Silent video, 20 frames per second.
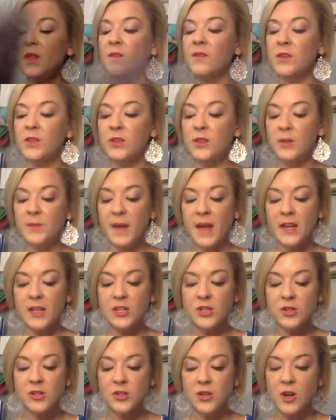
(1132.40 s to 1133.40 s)
if you look back
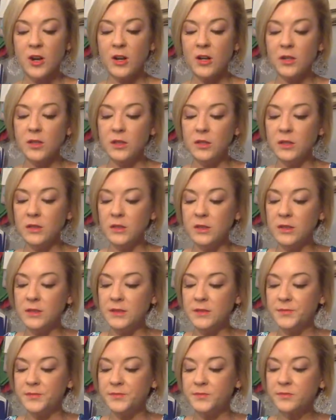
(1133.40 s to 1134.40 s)
at your chart,
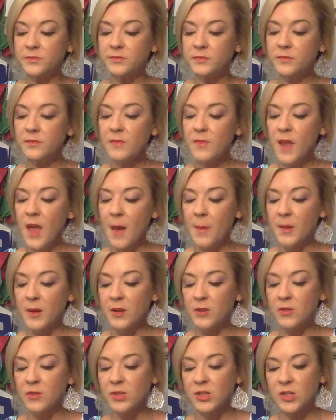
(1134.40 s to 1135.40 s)
I put
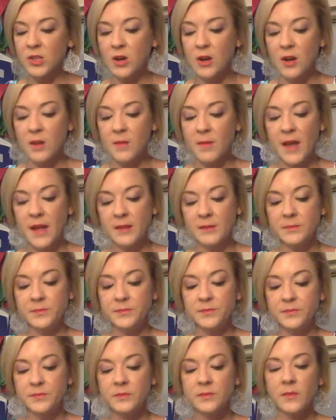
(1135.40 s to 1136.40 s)
a little star on mine.
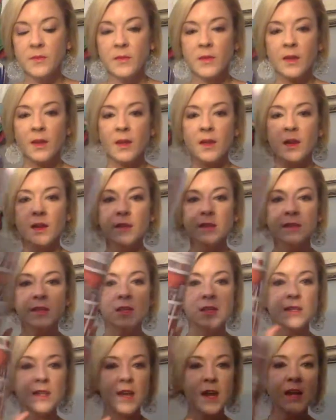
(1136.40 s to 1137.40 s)

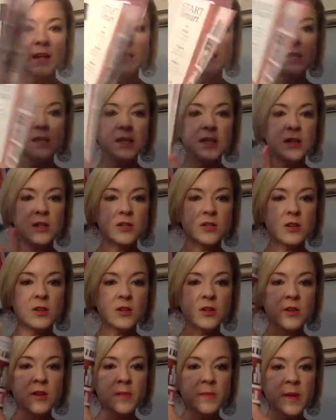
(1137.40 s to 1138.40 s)
See the 1,800
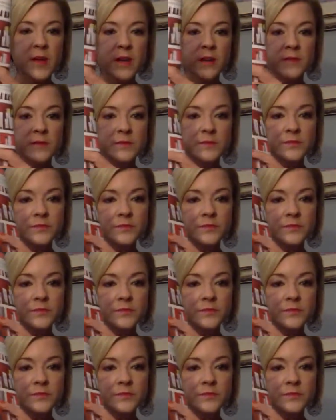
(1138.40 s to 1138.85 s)
or above.